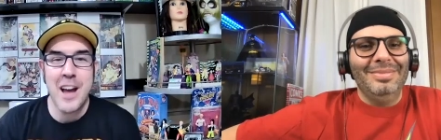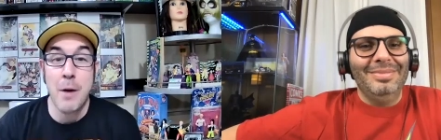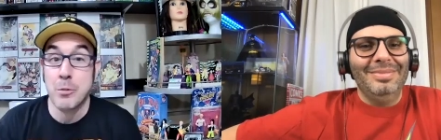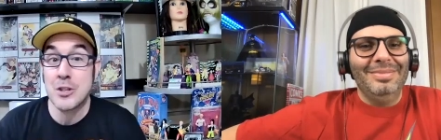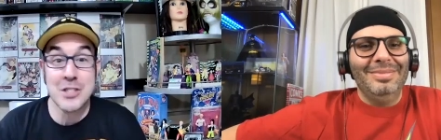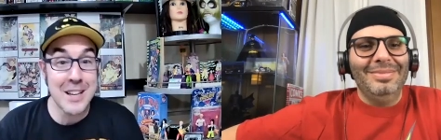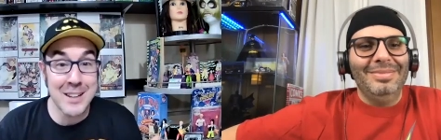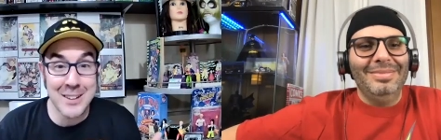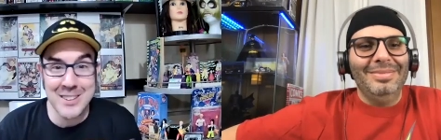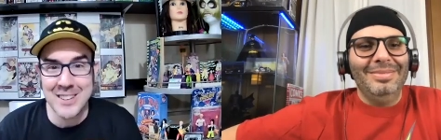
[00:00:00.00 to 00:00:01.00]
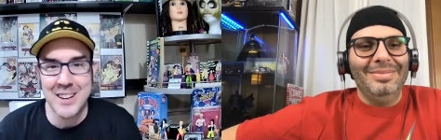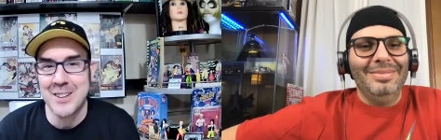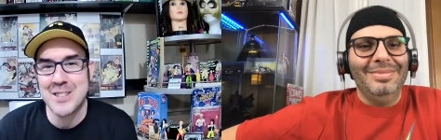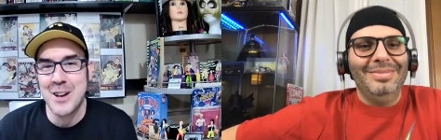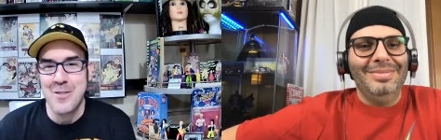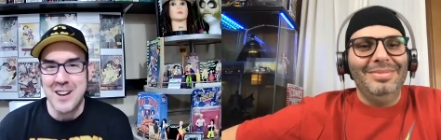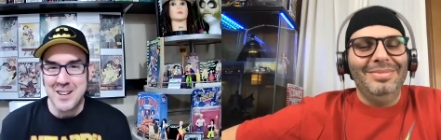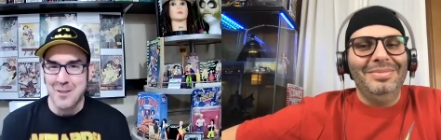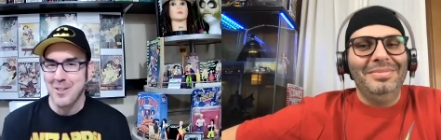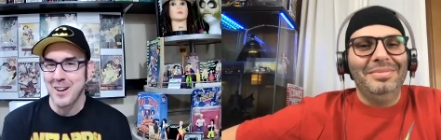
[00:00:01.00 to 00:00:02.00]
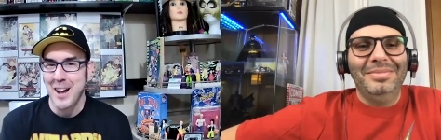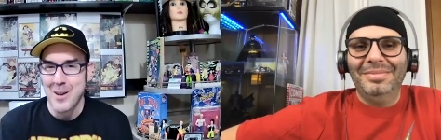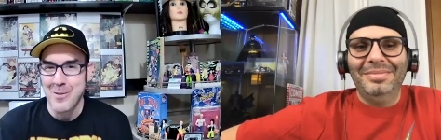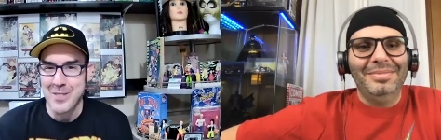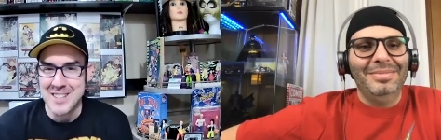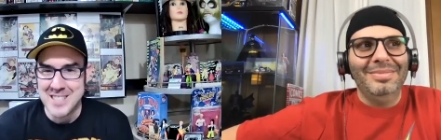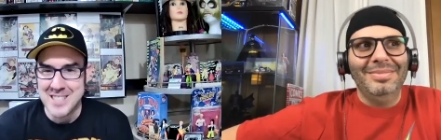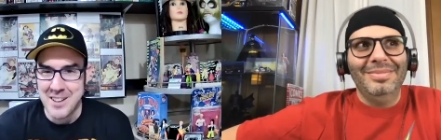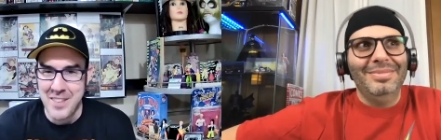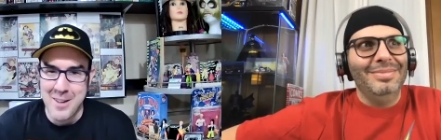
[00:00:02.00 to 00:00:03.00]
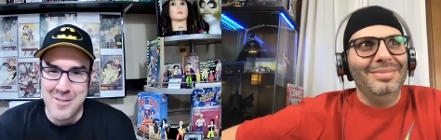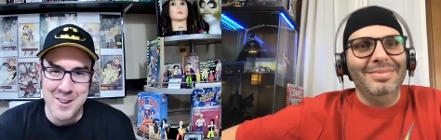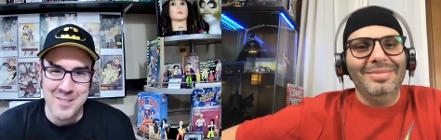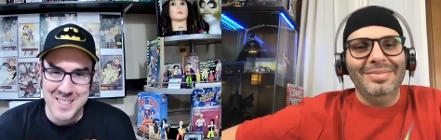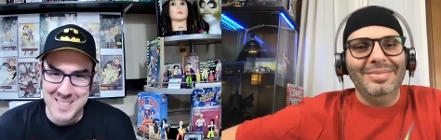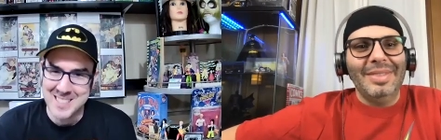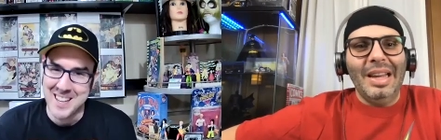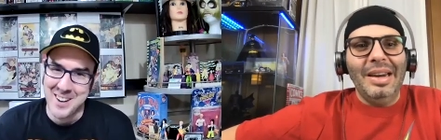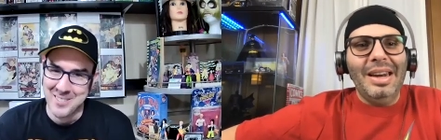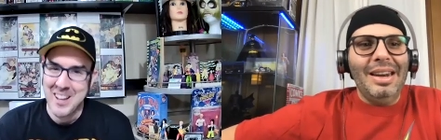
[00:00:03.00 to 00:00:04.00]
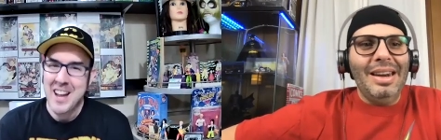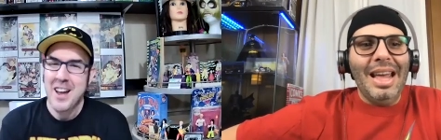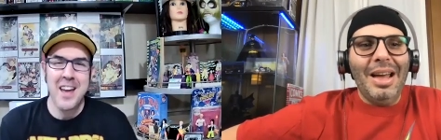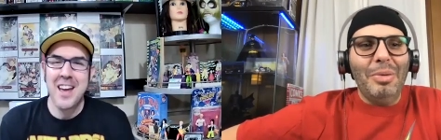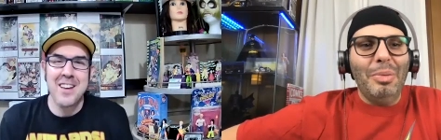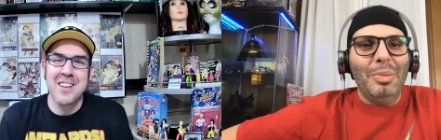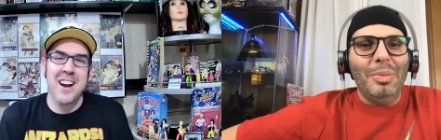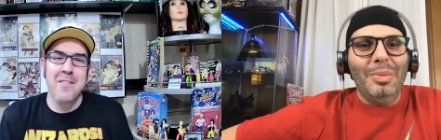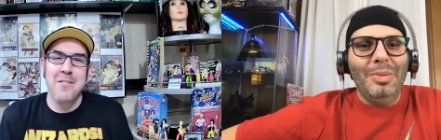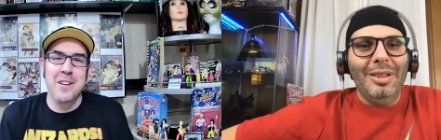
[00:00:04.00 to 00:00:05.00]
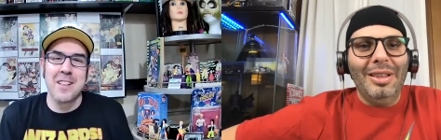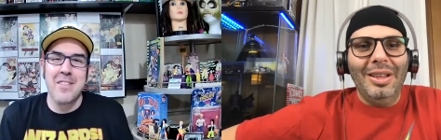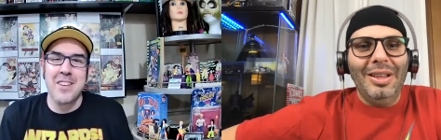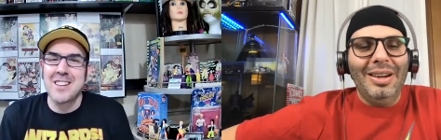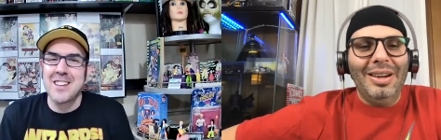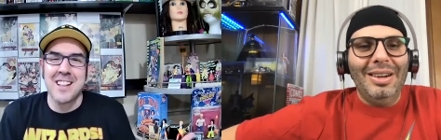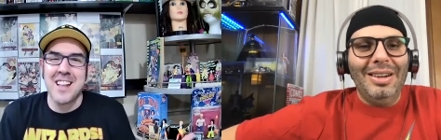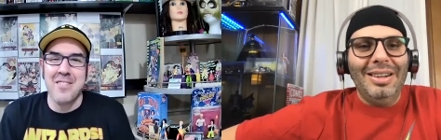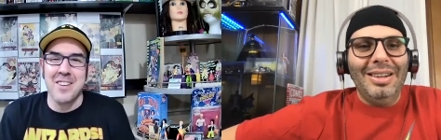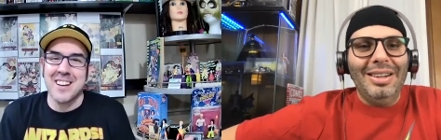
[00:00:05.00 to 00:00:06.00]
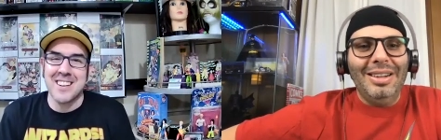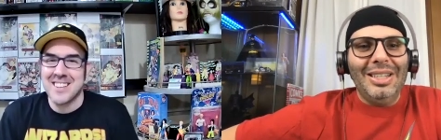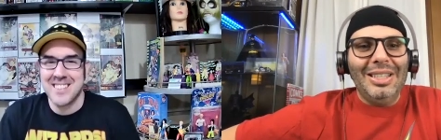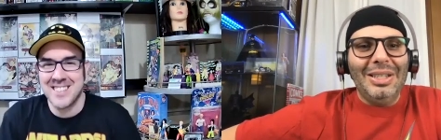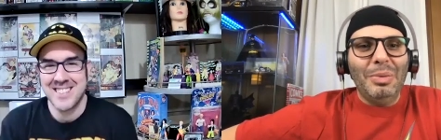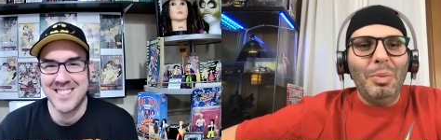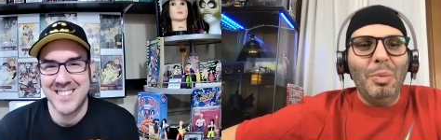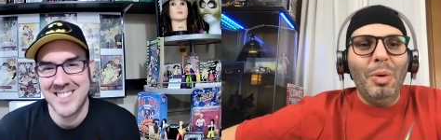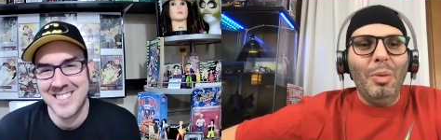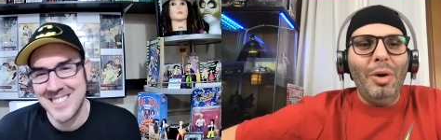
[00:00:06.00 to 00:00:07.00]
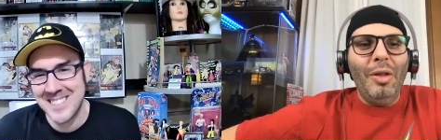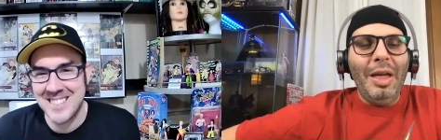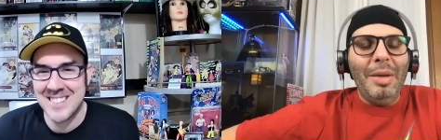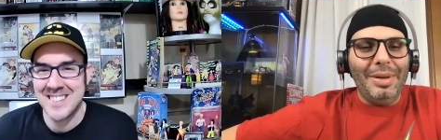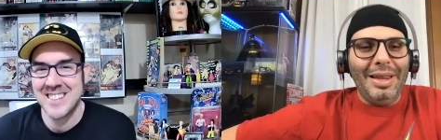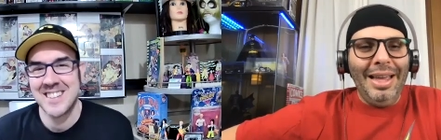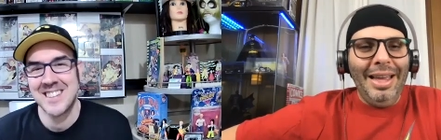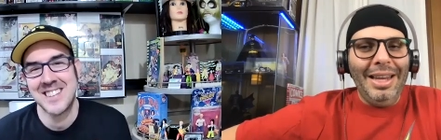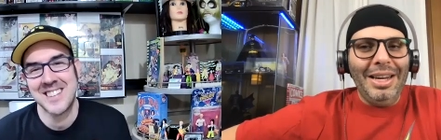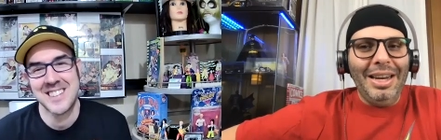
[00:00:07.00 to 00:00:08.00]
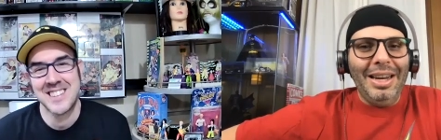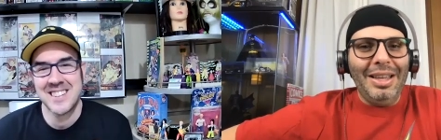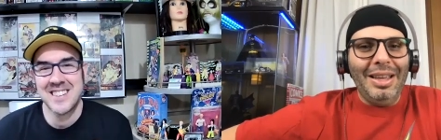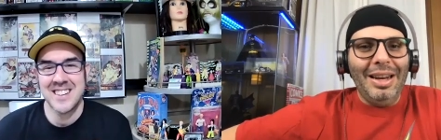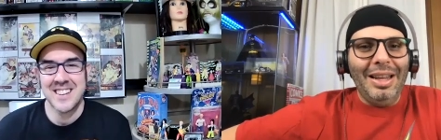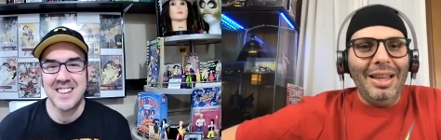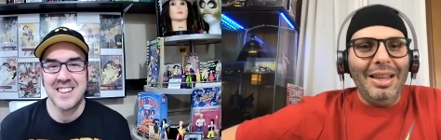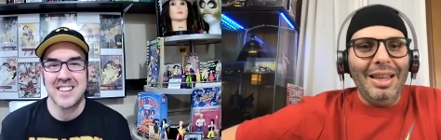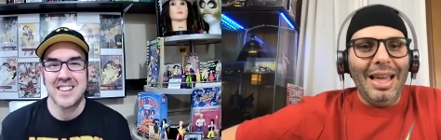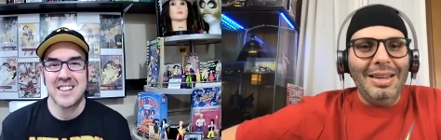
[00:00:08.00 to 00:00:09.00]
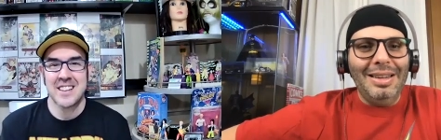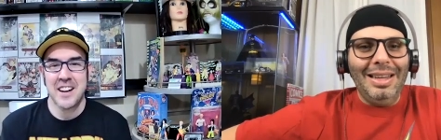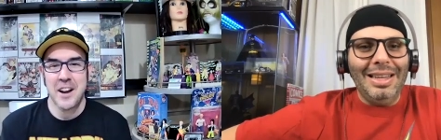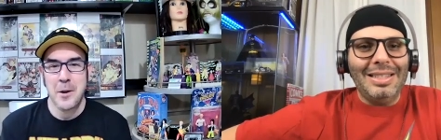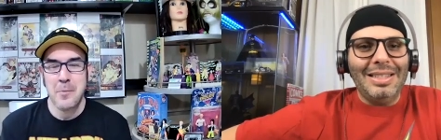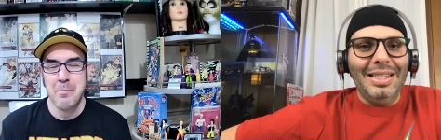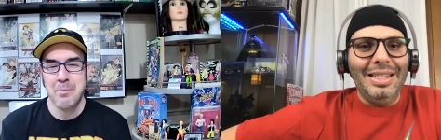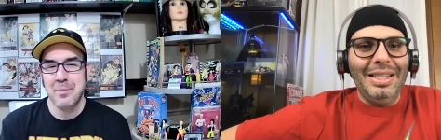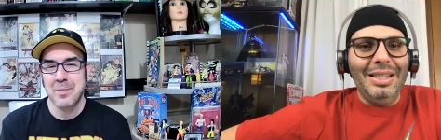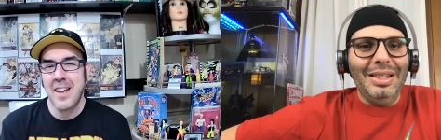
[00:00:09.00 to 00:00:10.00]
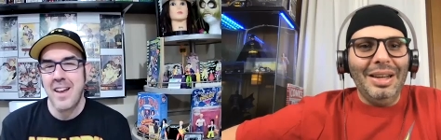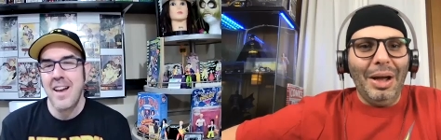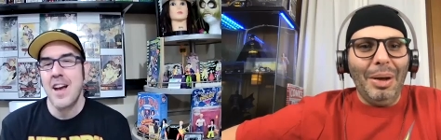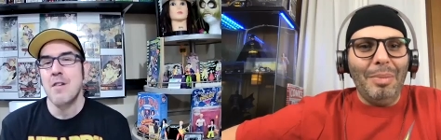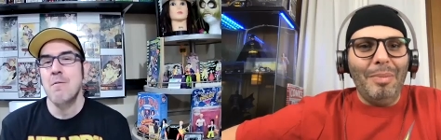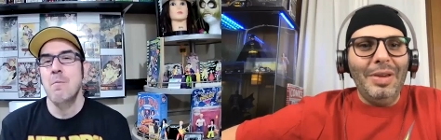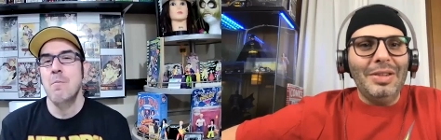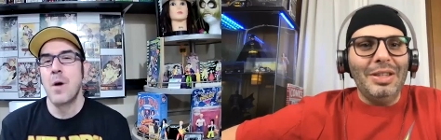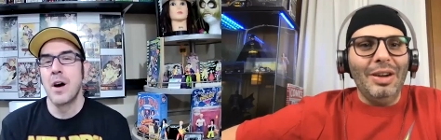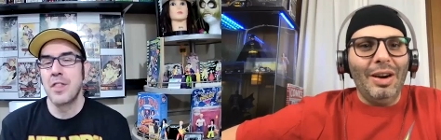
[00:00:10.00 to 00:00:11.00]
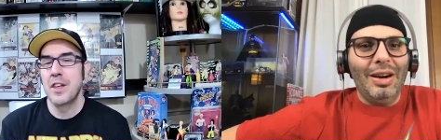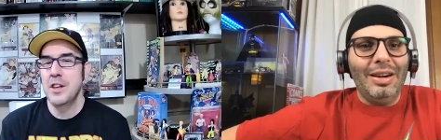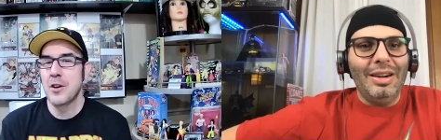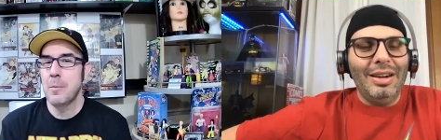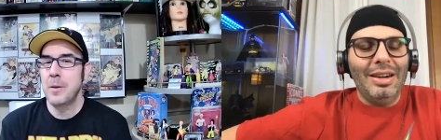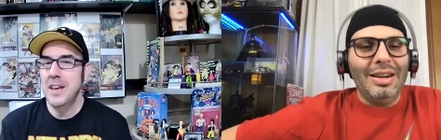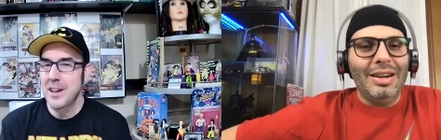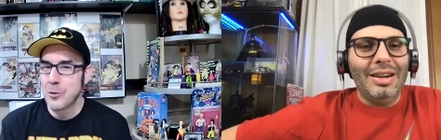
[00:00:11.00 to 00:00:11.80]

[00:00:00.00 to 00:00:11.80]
Speaker 1: Brazil, so many different copies of that movie. So, now, you love it, you love
Speaker 2: it. Will they play in a NTSC VCR? The
Speaker 1: European